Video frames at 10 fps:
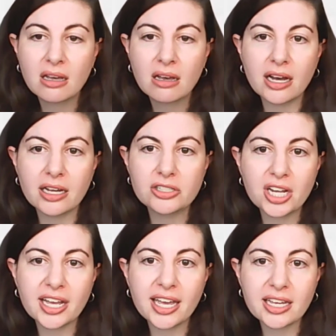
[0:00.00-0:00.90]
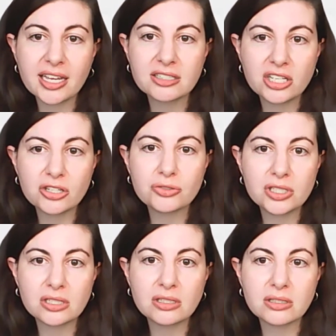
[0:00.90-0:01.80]
Uh, GIA continues
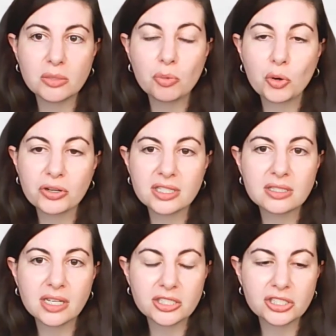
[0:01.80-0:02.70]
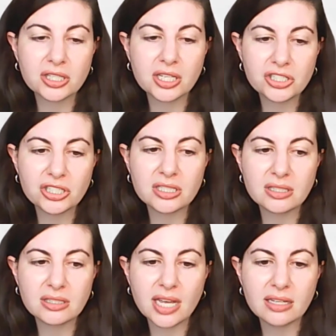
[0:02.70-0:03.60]
to support this legislation, has
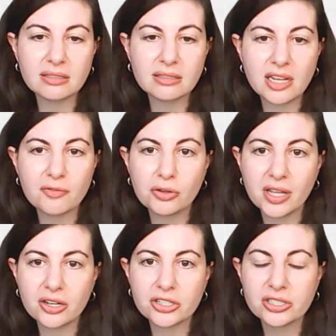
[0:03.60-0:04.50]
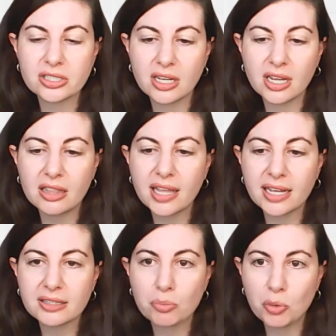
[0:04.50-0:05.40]
sent several letters in
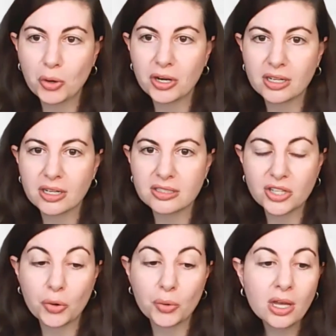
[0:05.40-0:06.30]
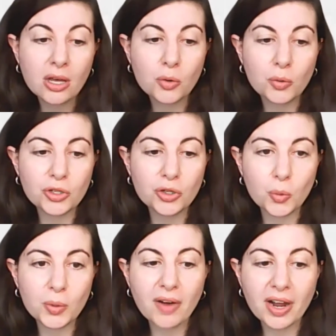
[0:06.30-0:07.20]
that support. And so, you know,
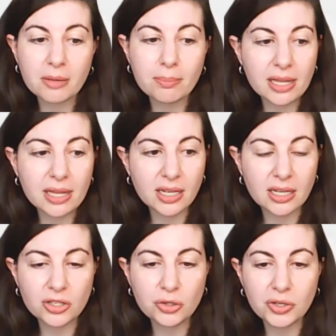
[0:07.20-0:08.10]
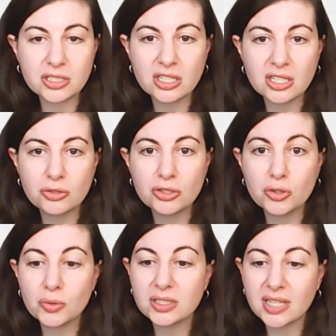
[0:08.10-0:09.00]
we recommend that you continue to
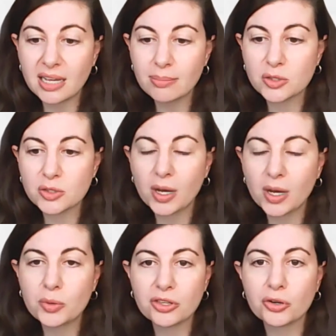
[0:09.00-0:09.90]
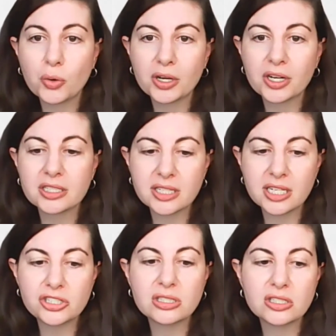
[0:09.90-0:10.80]
do the same as well with your
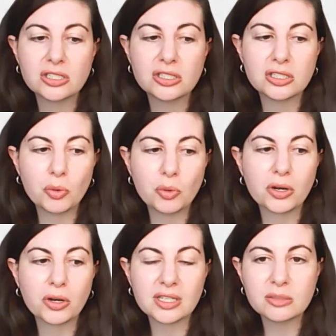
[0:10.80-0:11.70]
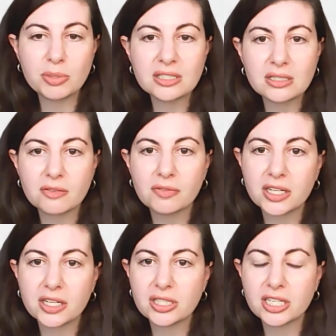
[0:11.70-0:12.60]
organizations to support these pieces of
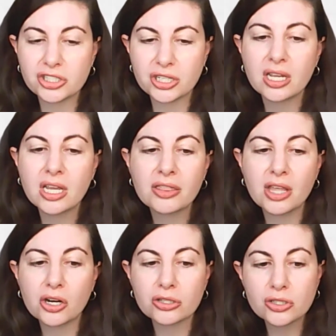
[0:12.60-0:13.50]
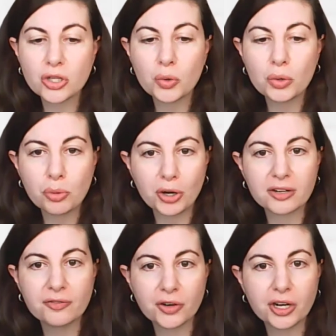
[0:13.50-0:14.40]
legislation that are so
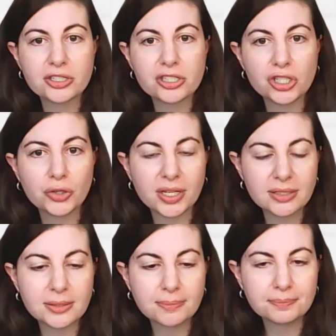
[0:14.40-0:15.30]
important for our students.